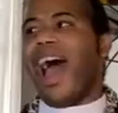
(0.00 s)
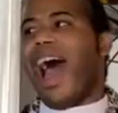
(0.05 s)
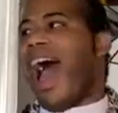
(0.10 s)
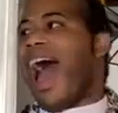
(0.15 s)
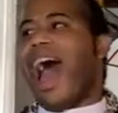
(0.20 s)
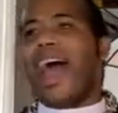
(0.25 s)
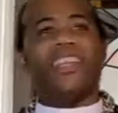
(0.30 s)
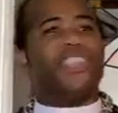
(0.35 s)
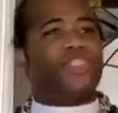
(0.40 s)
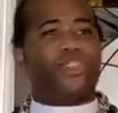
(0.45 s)

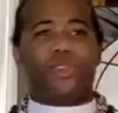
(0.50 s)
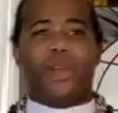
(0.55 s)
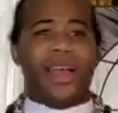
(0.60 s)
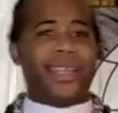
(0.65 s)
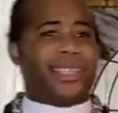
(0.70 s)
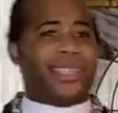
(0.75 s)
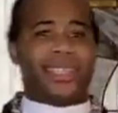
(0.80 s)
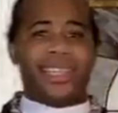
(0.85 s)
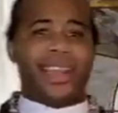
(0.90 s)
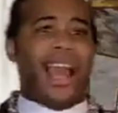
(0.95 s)
I
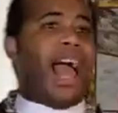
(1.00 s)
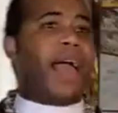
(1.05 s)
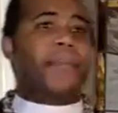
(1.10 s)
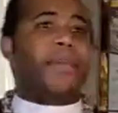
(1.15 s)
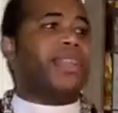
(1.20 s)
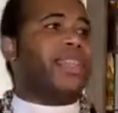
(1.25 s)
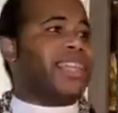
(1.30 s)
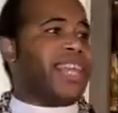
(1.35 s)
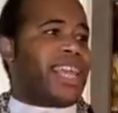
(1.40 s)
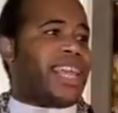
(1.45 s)
trust and I
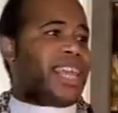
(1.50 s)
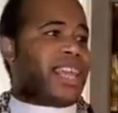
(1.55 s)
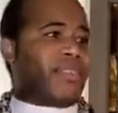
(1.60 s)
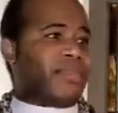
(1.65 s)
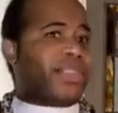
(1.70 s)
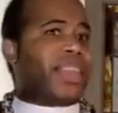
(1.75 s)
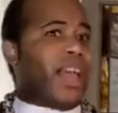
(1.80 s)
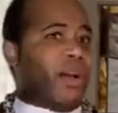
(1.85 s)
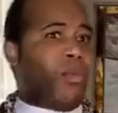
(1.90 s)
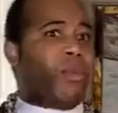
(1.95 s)

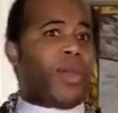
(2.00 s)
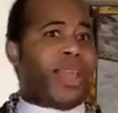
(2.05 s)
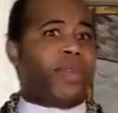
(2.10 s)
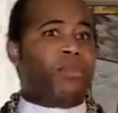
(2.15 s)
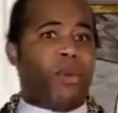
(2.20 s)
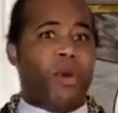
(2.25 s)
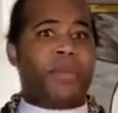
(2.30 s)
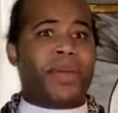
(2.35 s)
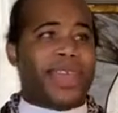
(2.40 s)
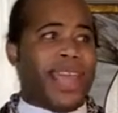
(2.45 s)
believe that we
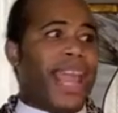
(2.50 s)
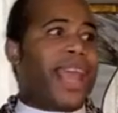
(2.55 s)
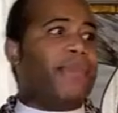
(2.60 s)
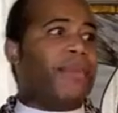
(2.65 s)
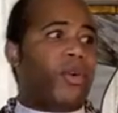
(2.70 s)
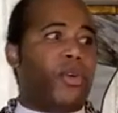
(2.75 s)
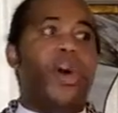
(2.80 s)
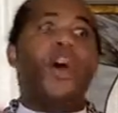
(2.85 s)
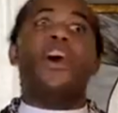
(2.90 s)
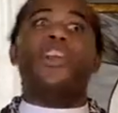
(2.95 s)
will be
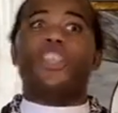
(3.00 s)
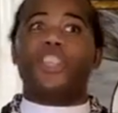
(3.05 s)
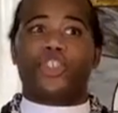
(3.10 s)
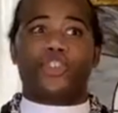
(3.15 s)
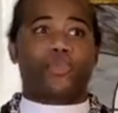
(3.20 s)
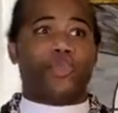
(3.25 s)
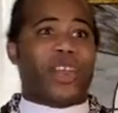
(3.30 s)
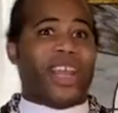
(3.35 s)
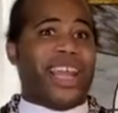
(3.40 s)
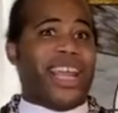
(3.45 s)
able to
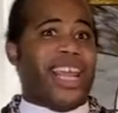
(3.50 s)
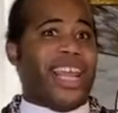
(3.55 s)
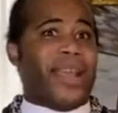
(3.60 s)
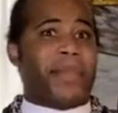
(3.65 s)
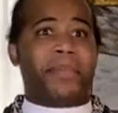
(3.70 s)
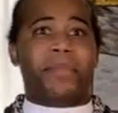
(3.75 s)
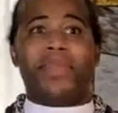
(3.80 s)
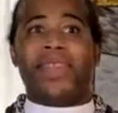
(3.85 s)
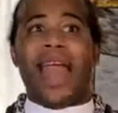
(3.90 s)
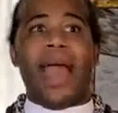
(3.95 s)

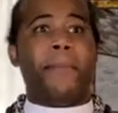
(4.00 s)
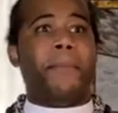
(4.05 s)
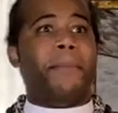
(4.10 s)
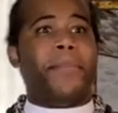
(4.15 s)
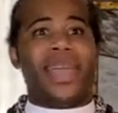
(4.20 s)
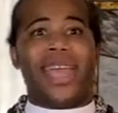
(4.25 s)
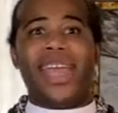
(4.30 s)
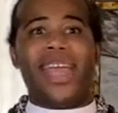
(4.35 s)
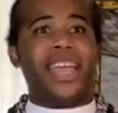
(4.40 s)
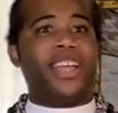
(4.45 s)
dream that
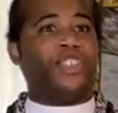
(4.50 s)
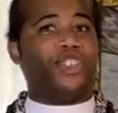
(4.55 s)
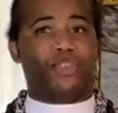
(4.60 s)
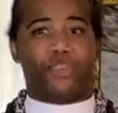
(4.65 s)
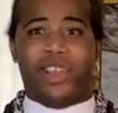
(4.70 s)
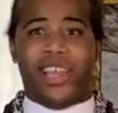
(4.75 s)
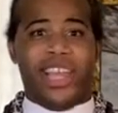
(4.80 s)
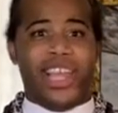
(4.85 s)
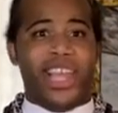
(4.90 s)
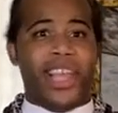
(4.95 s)
big
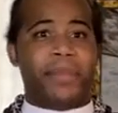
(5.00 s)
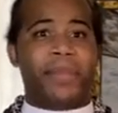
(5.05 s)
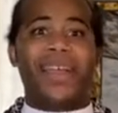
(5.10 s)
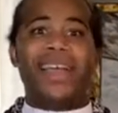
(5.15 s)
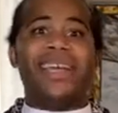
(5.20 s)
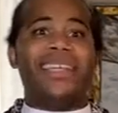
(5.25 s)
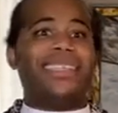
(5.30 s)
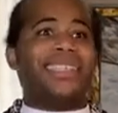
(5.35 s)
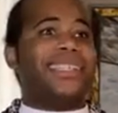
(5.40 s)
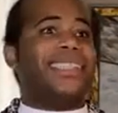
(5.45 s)
dream
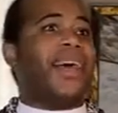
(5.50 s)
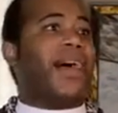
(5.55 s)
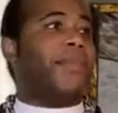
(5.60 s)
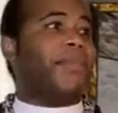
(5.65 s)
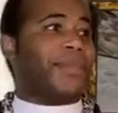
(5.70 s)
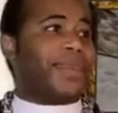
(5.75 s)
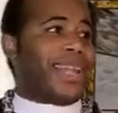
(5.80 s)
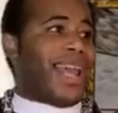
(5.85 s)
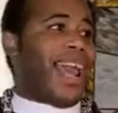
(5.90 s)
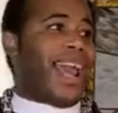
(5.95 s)

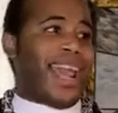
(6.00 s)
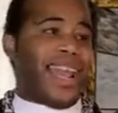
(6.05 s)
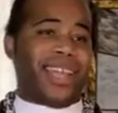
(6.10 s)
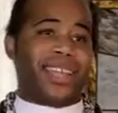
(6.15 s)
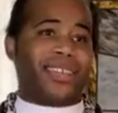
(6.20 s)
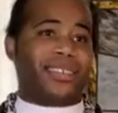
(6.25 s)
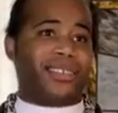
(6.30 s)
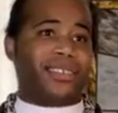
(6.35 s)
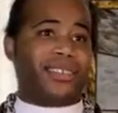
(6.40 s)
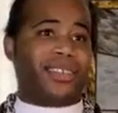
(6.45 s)

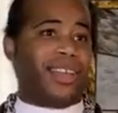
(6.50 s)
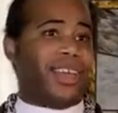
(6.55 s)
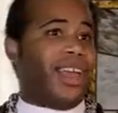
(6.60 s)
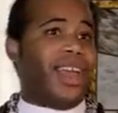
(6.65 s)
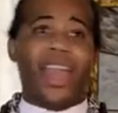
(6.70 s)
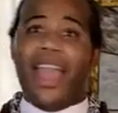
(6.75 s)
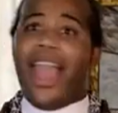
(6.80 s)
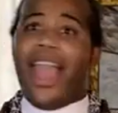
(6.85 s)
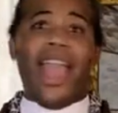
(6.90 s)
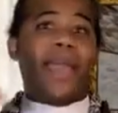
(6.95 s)
someday.
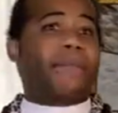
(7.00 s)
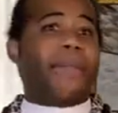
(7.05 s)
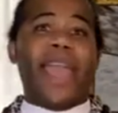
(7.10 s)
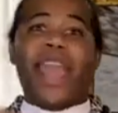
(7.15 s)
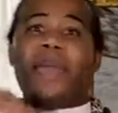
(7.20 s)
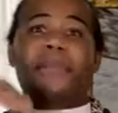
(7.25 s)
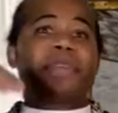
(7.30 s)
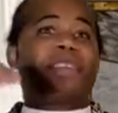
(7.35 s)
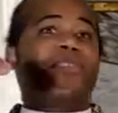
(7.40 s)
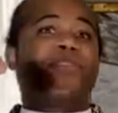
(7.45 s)
It
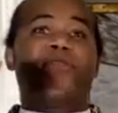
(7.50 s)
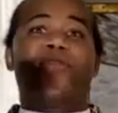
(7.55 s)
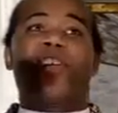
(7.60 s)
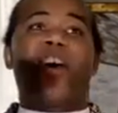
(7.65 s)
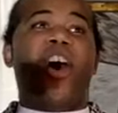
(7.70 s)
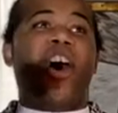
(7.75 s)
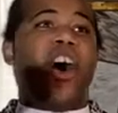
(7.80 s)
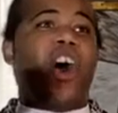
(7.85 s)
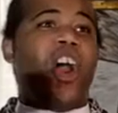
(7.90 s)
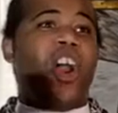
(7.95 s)
may be
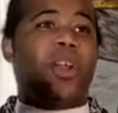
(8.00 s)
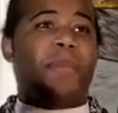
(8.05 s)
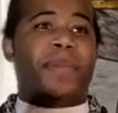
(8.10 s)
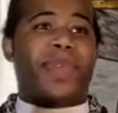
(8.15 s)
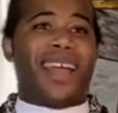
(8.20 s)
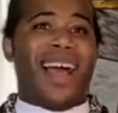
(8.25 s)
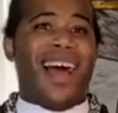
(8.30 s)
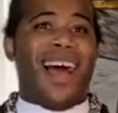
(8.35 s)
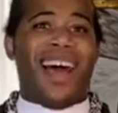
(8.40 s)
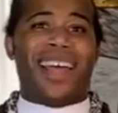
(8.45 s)
far
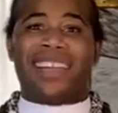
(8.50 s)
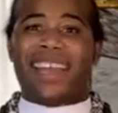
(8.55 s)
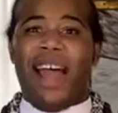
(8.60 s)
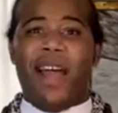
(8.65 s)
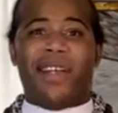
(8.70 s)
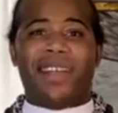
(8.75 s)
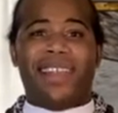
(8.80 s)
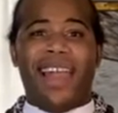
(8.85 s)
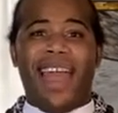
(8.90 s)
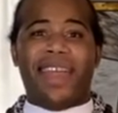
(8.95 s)
beyond
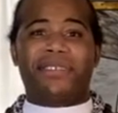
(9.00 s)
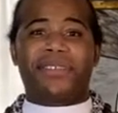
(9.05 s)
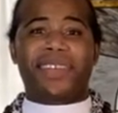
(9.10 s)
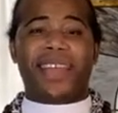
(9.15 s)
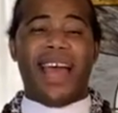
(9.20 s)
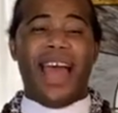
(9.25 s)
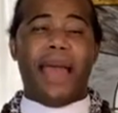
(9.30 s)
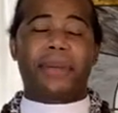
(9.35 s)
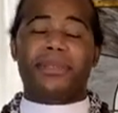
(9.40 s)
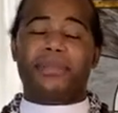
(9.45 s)
our
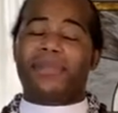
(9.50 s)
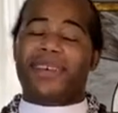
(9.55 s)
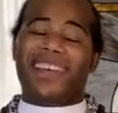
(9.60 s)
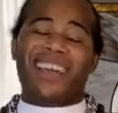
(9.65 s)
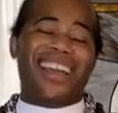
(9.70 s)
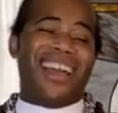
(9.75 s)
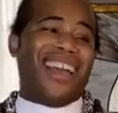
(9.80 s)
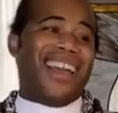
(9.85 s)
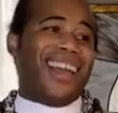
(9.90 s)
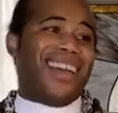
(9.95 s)
lifetimes,
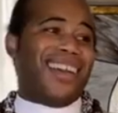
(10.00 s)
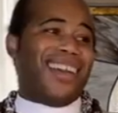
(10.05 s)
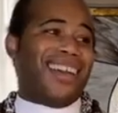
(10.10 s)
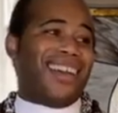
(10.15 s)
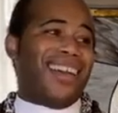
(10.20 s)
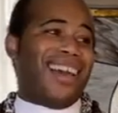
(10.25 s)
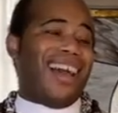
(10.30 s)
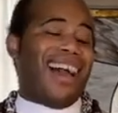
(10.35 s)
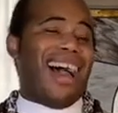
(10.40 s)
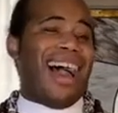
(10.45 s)
but
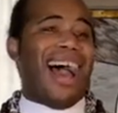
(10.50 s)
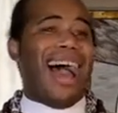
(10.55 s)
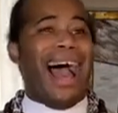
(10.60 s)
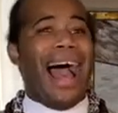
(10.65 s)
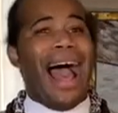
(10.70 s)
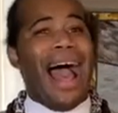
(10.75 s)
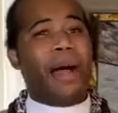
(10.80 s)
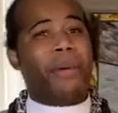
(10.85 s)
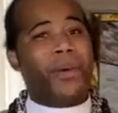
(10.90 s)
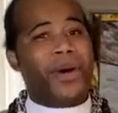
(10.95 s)

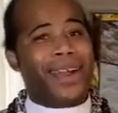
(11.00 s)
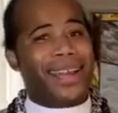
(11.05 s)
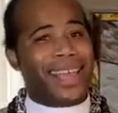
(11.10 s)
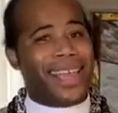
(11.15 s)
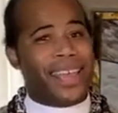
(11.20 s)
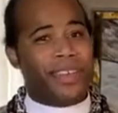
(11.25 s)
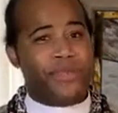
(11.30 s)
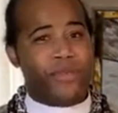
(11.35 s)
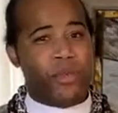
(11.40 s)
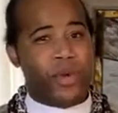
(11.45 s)
I want
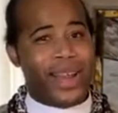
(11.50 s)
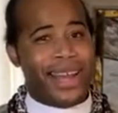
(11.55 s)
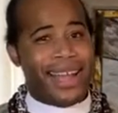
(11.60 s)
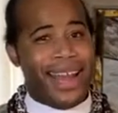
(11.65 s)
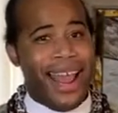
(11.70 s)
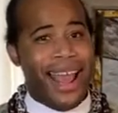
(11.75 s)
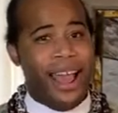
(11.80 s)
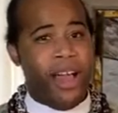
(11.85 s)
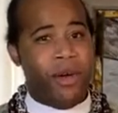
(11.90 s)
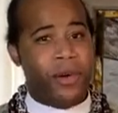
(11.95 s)
to get free
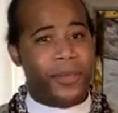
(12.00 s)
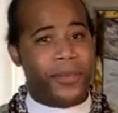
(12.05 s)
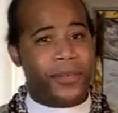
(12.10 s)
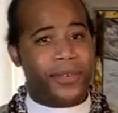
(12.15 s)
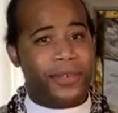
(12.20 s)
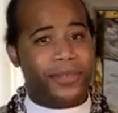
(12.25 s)
now.